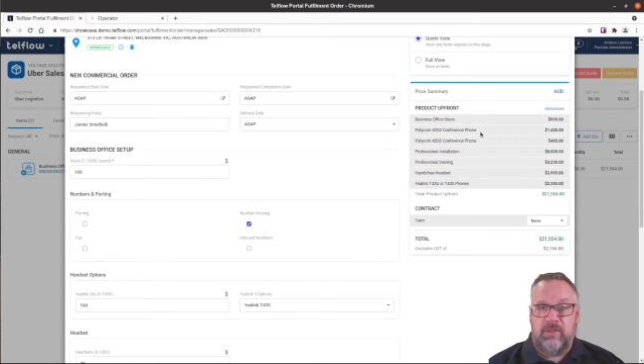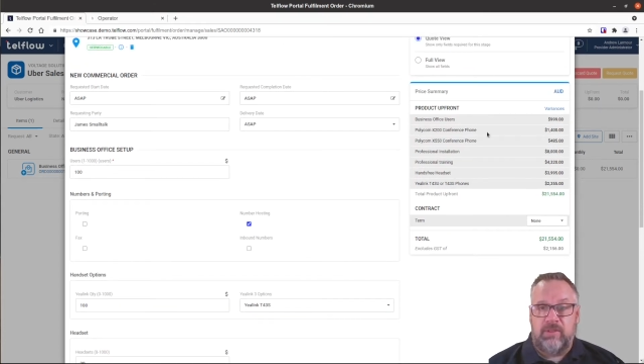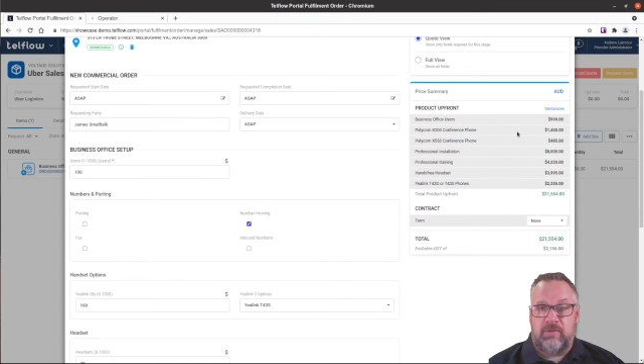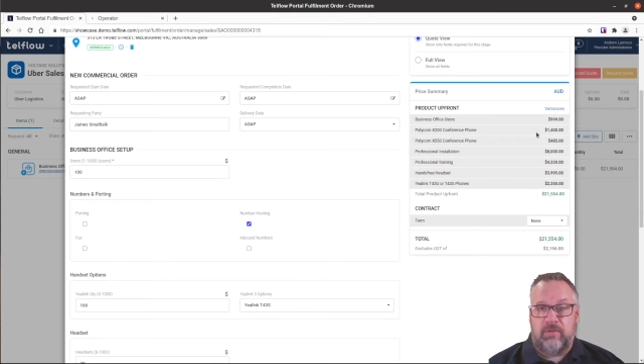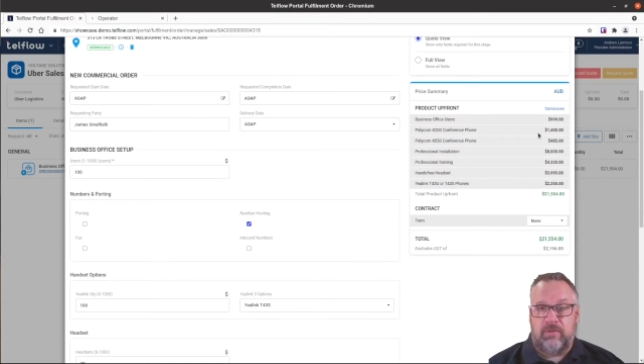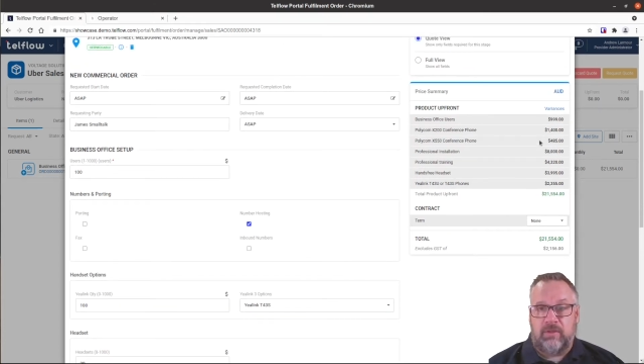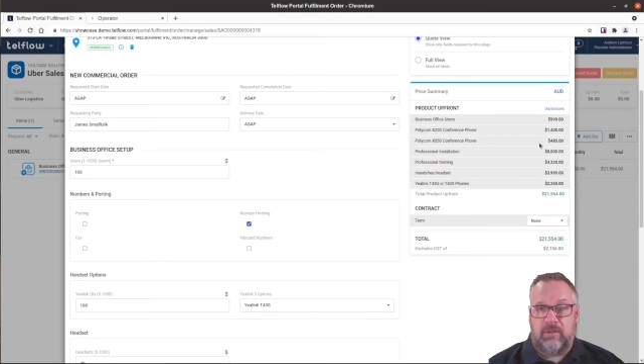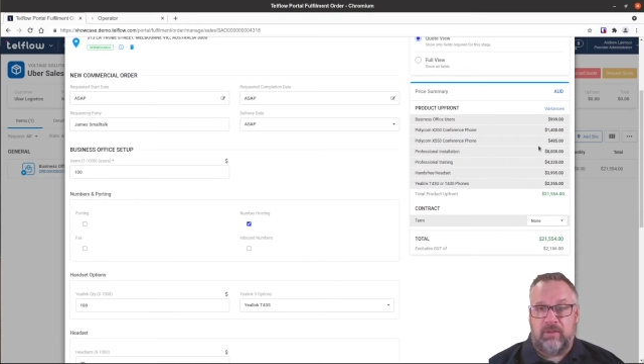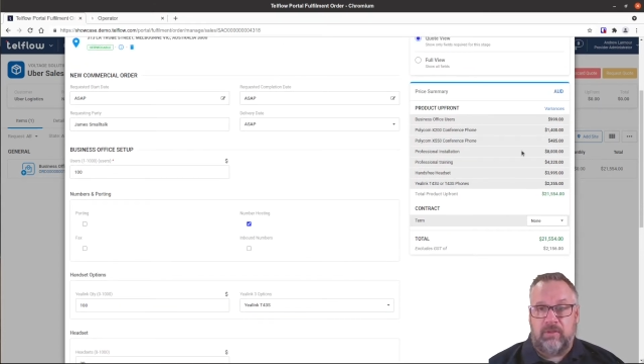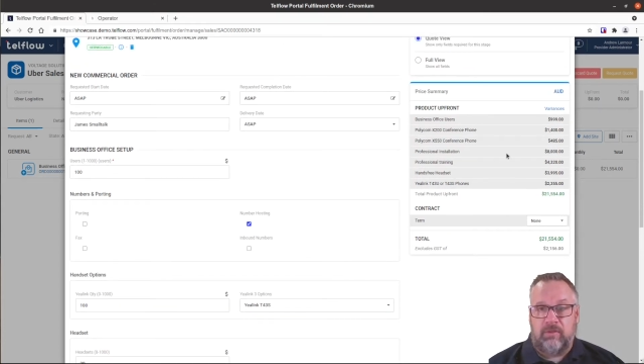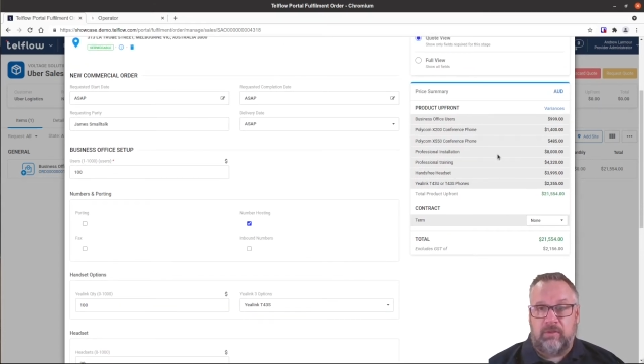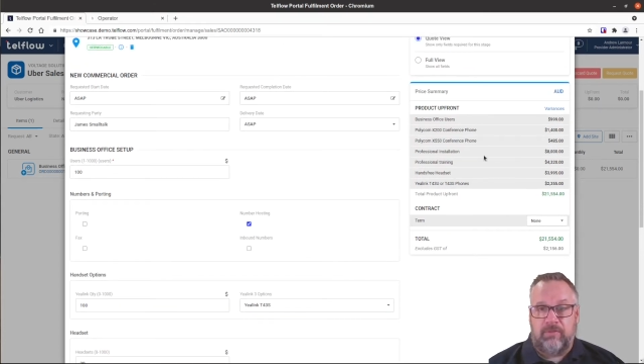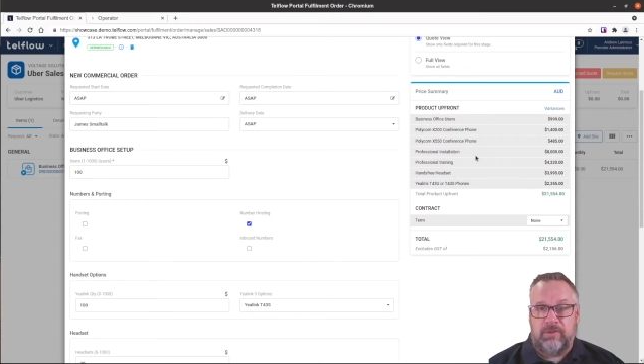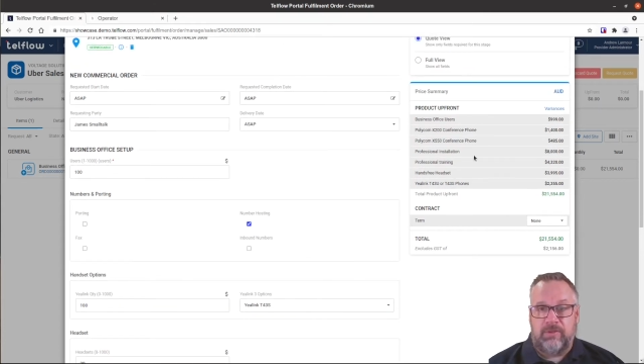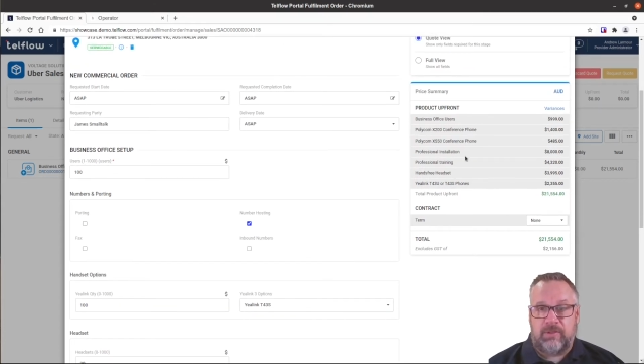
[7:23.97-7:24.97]
we've got the
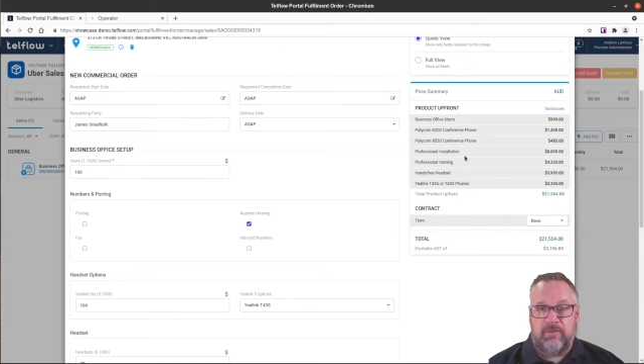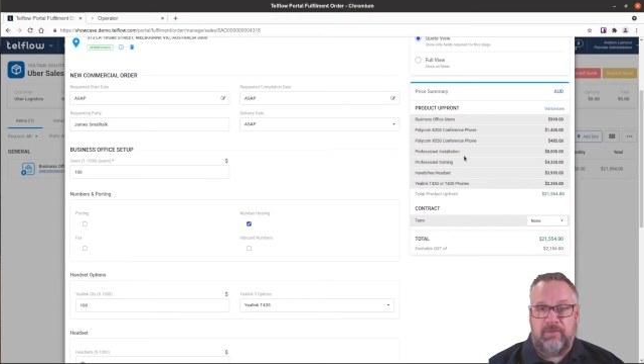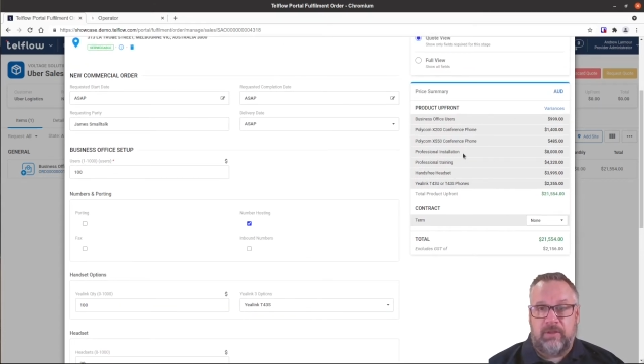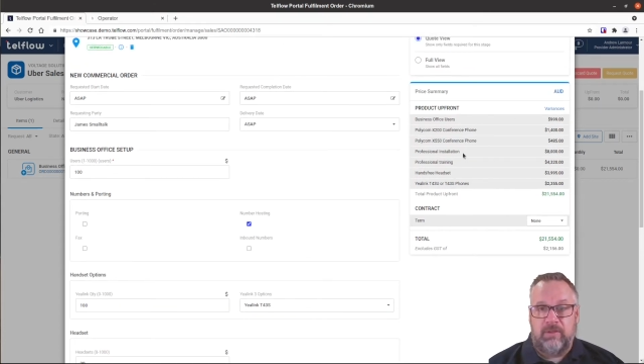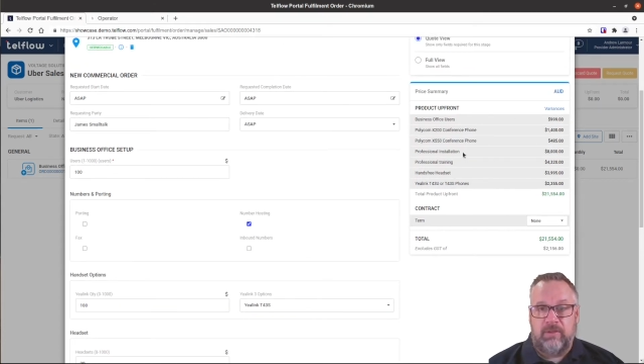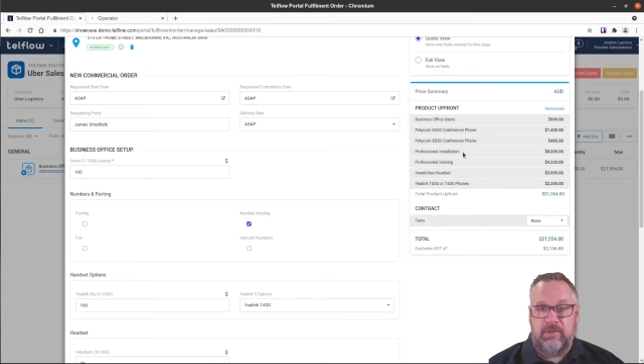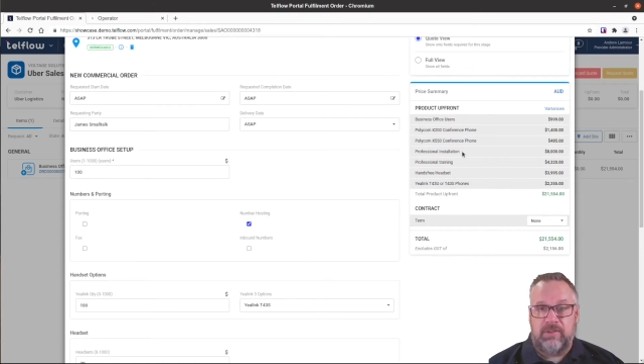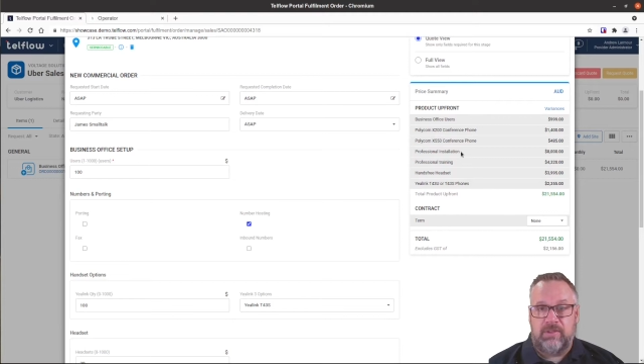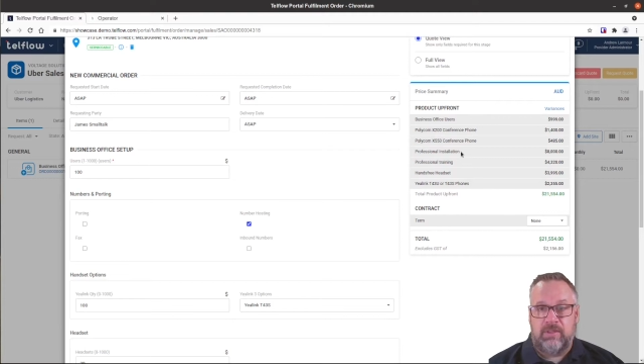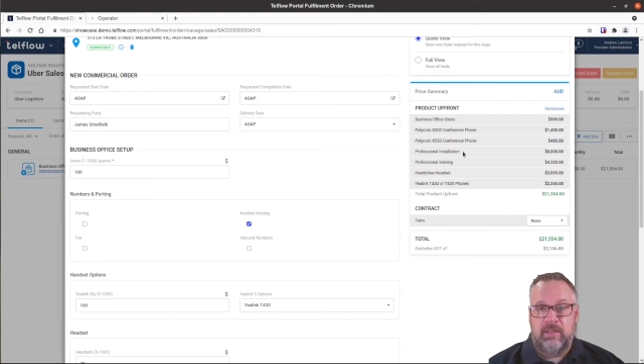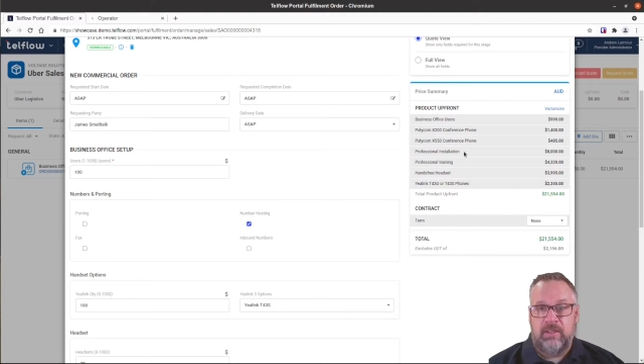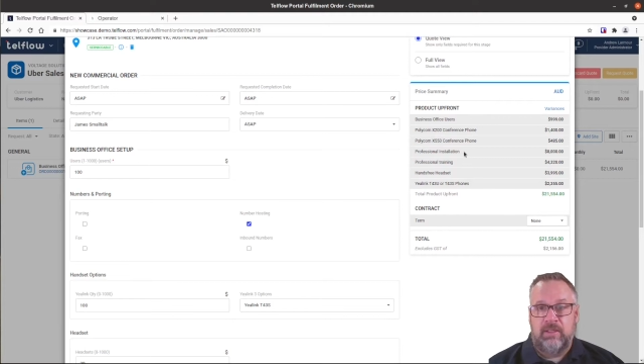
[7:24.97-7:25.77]
conference phones,